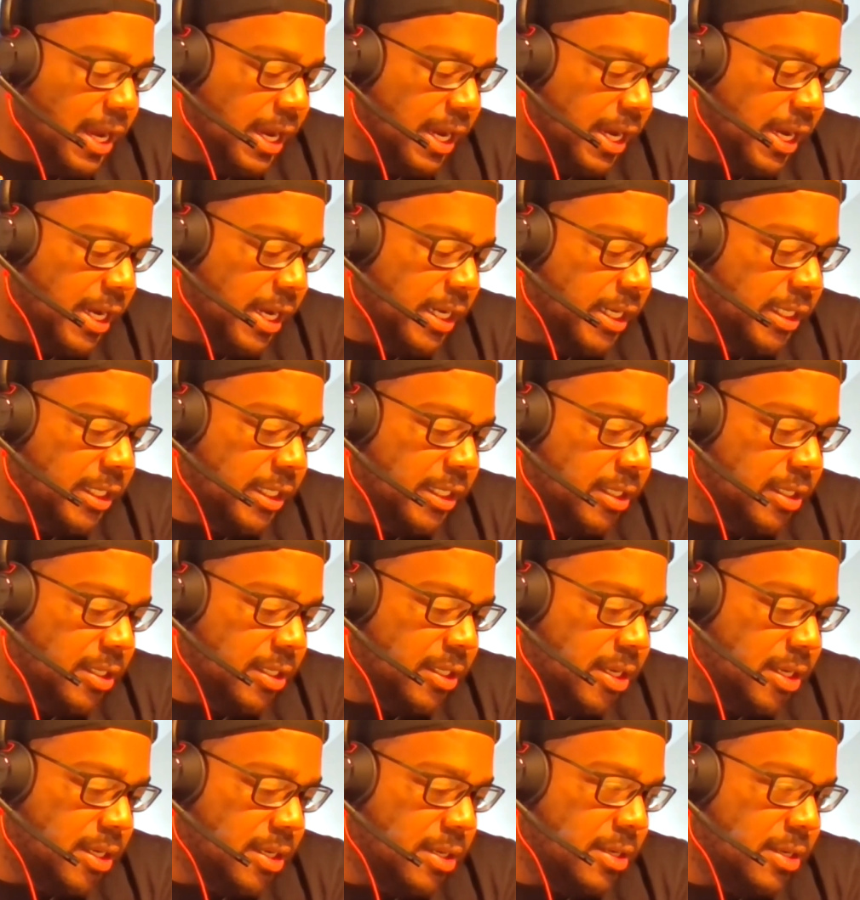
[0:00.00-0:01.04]

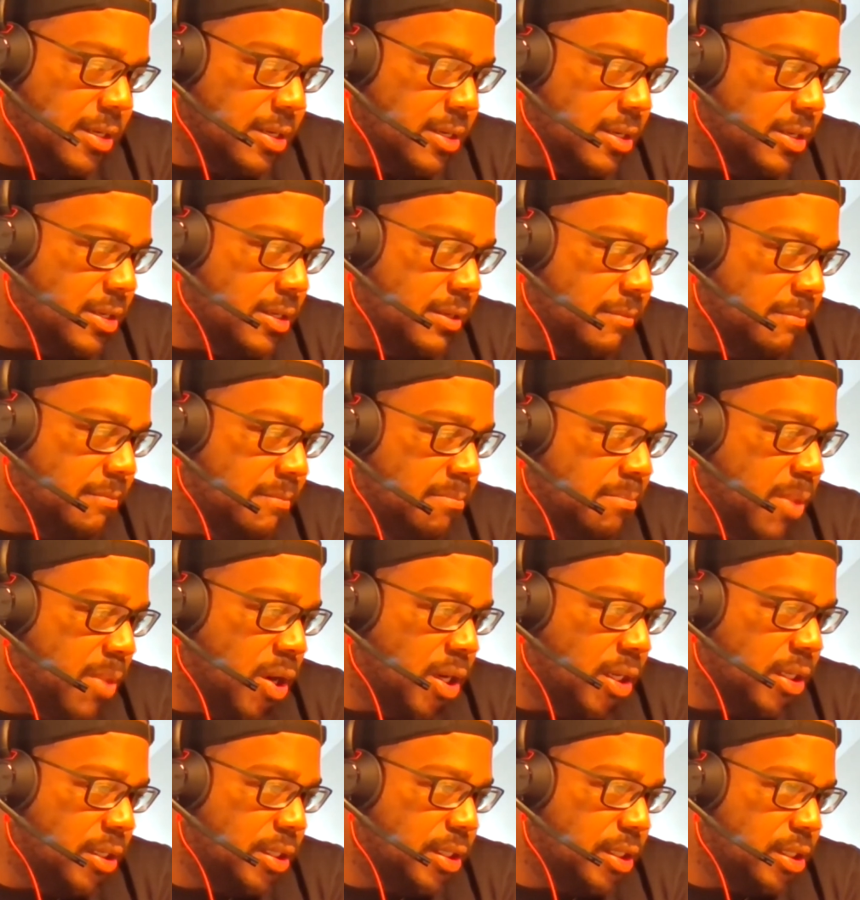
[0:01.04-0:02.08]
In
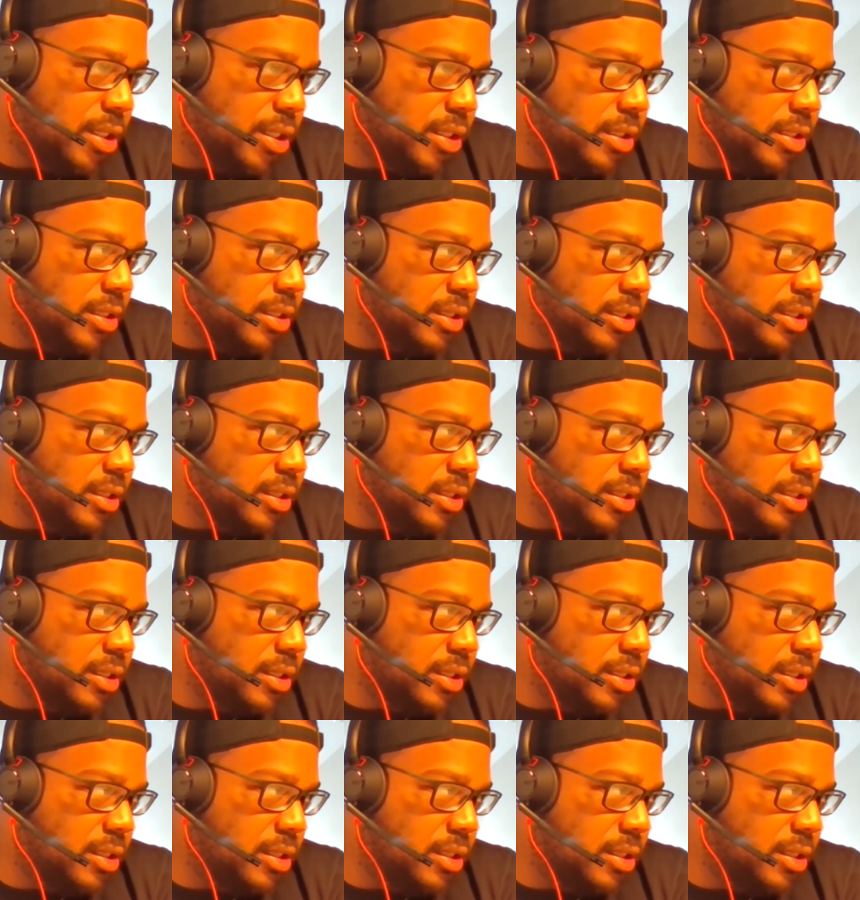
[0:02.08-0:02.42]
March,